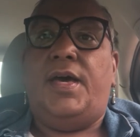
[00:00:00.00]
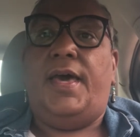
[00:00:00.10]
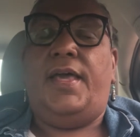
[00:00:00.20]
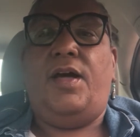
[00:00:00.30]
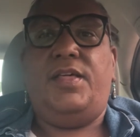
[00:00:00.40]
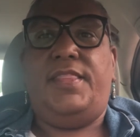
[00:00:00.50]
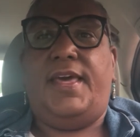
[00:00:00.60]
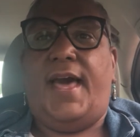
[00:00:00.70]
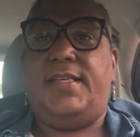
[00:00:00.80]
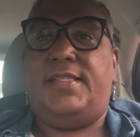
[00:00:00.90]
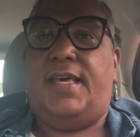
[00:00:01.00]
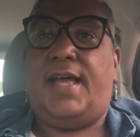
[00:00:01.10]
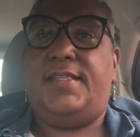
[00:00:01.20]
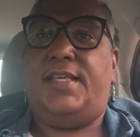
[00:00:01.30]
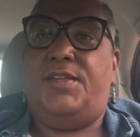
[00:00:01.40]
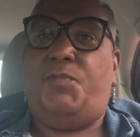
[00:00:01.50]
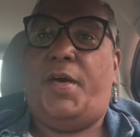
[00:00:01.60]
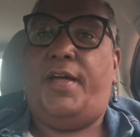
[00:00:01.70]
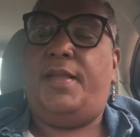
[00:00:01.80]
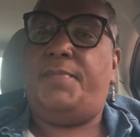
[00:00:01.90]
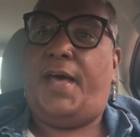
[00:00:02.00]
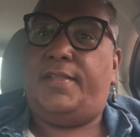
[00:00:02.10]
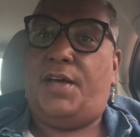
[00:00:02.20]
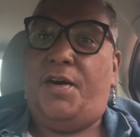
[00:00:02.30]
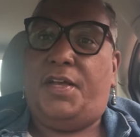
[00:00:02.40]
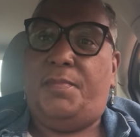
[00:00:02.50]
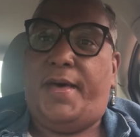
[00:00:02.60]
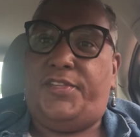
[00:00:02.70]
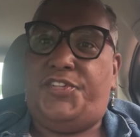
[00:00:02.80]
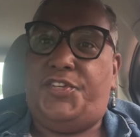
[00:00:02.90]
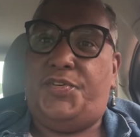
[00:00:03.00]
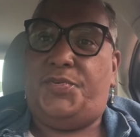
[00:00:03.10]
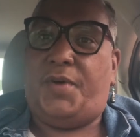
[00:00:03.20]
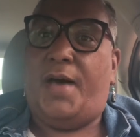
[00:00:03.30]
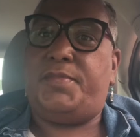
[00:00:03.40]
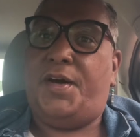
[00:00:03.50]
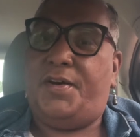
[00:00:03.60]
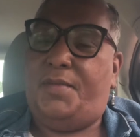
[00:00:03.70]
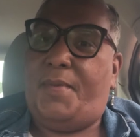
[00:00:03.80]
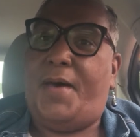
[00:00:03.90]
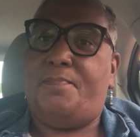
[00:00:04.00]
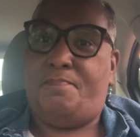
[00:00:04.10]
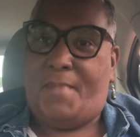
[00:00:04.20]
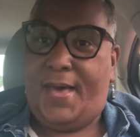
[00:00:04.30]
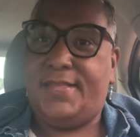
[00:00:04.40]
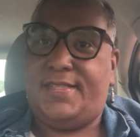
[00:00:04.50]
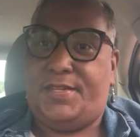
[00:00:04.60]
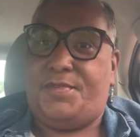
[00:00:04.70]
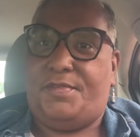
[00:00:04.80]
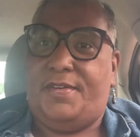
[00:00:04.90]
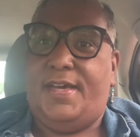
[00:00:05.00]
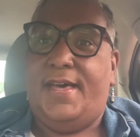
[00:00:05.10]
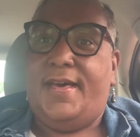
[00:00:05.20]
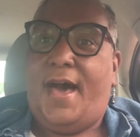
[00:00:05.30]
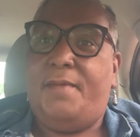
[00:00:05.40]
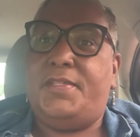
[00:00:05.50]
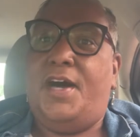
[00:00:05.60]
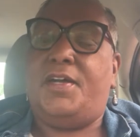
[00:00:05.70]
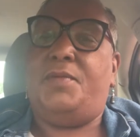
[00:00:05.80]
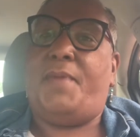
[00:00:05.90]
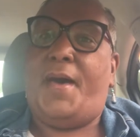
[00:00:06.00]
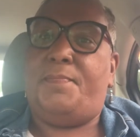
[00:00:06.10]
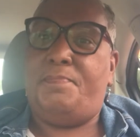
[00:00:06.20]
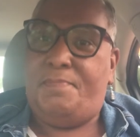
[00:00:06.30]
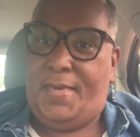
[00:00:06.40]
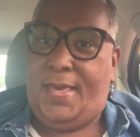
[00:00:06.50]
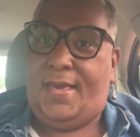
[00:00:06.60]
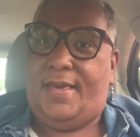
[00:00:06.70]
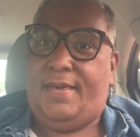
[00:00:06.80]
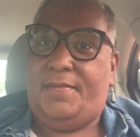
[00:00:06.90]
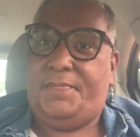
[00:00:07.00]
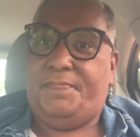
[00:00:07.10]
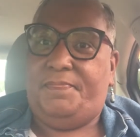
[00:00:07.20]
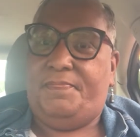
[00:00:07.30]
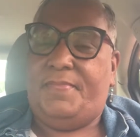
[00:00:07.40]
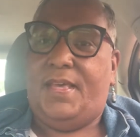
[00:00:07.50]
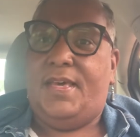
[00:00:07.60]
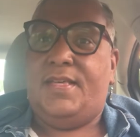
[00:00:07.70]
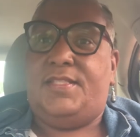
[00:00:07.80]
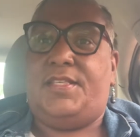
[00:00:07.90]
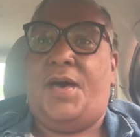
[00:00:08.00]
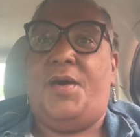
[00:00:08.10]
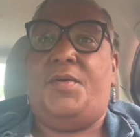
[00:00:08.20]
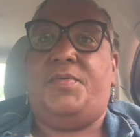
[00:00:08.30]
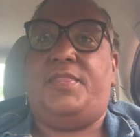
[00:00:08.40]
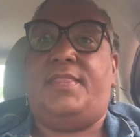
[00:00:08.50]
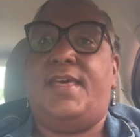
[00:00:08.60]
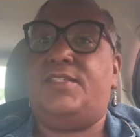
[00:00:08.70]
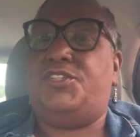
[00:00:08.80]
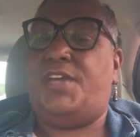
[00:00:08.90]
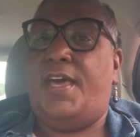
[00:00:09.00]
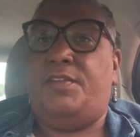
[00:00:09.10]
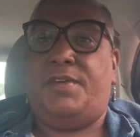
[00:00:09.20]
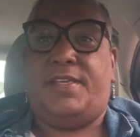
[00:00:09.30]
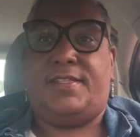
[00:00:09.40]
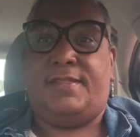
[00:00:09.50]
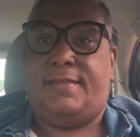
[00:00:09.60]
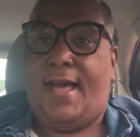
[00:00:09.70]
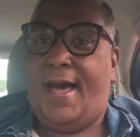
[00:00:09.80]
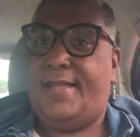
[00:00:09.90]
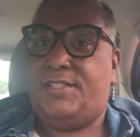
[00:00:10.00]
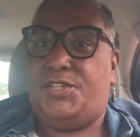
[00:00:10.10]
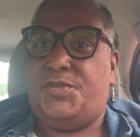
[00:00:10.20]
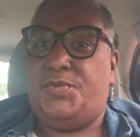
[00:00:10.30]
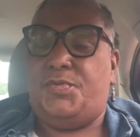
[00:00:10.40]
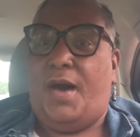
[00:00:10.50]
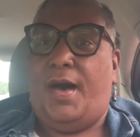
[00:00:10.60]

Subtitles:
And only thing I said, well, I'm not talking about you. I'm talking about my story. I'm talking about me. So this channel is not to